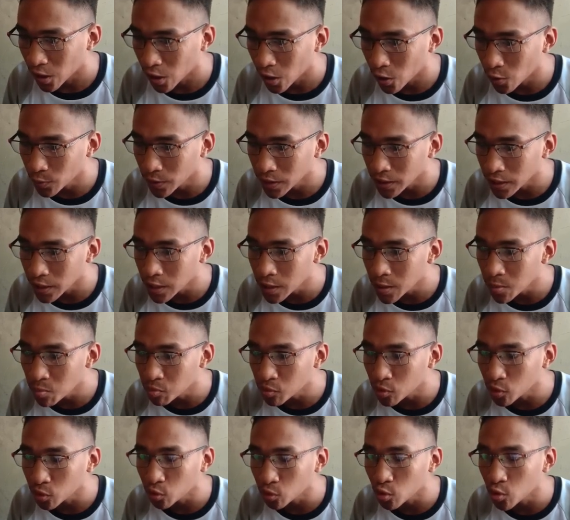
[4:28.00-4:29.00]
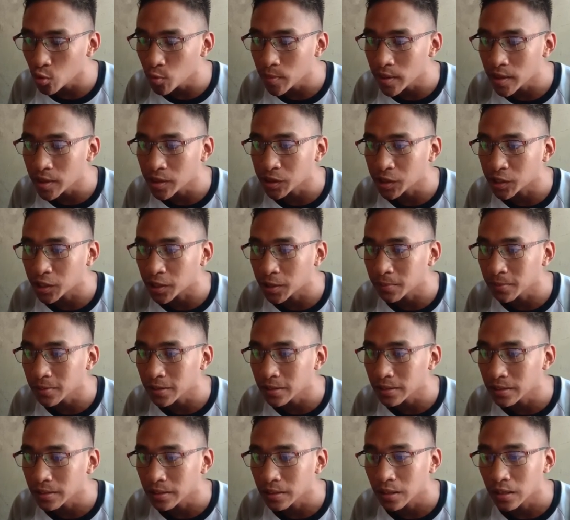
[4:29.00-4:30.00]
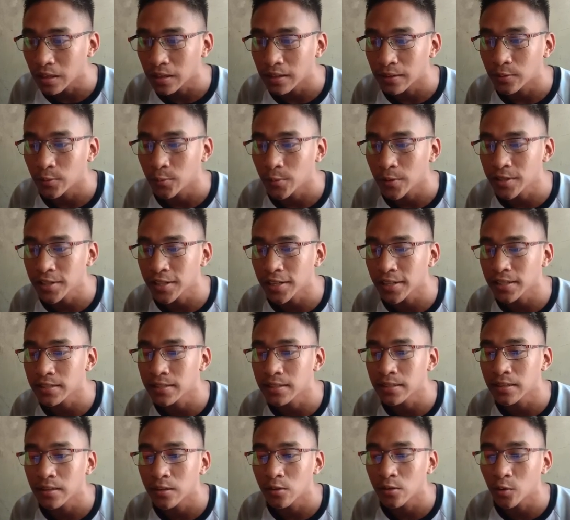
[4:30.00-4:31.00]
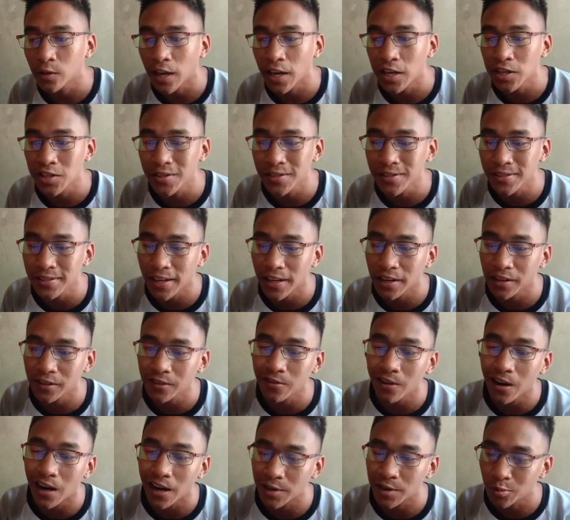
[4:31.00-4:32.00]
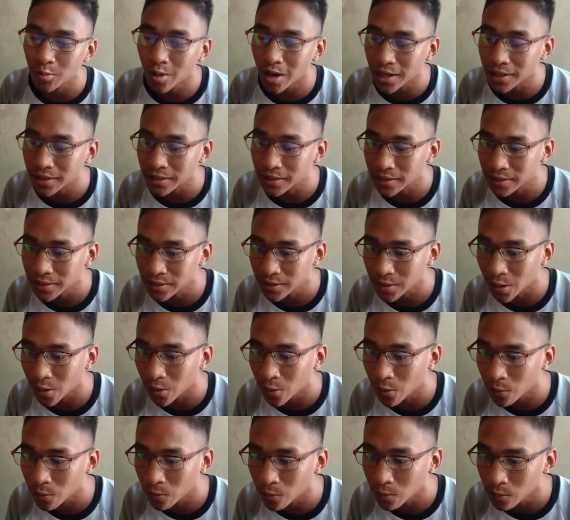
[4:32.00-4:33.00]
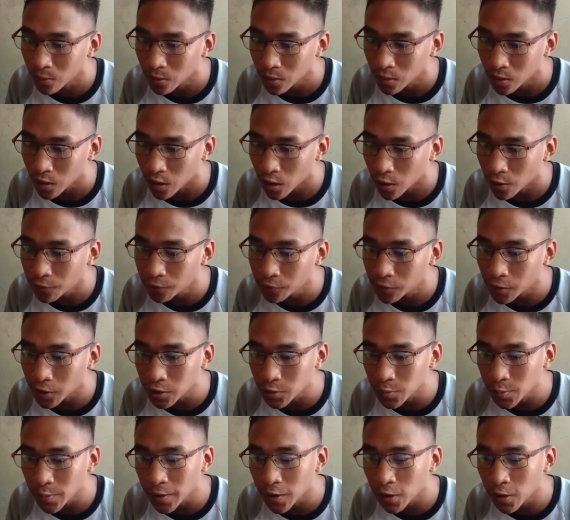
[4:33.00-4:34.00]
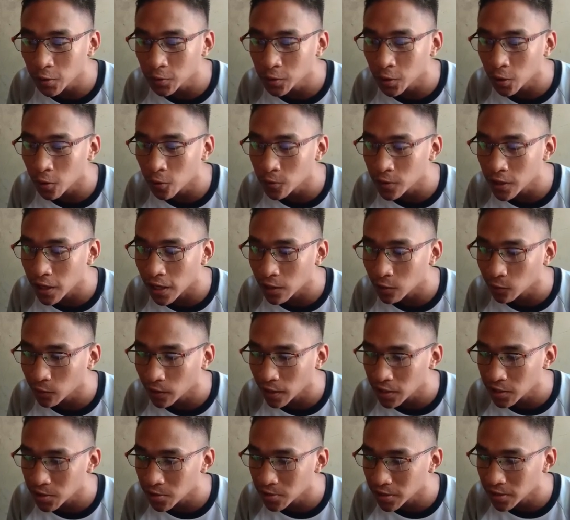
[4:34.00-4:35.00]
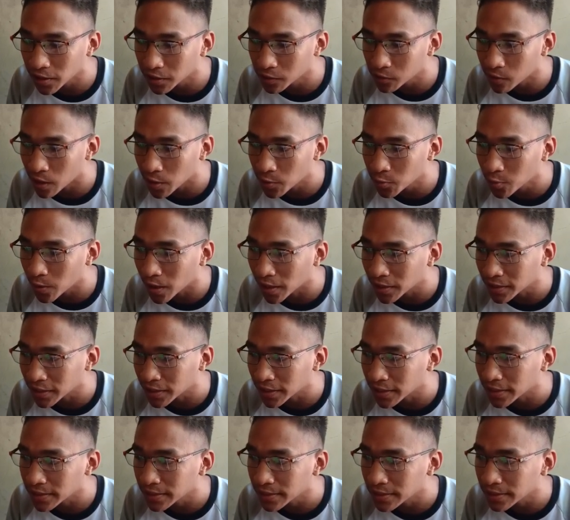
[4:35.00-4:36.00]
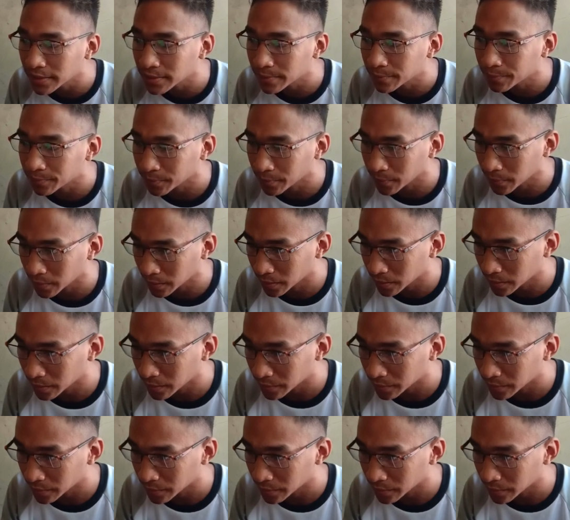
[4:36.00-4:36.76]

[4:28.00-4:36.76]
So we input 2 min terms, which is location 0 and 1. So of course we all know the location 0 and 1 is